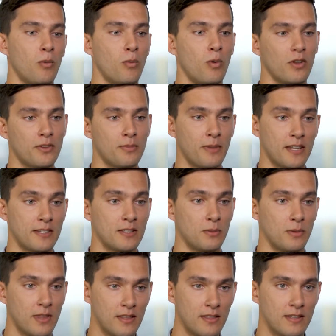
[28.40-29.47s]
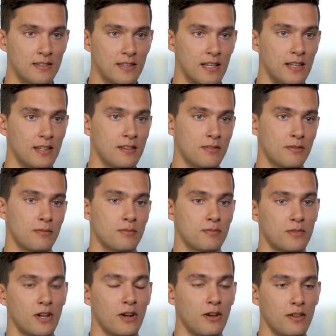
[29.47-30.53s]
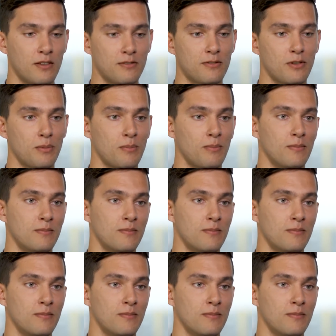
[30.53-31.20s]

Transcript: what spaces within the city, you know, from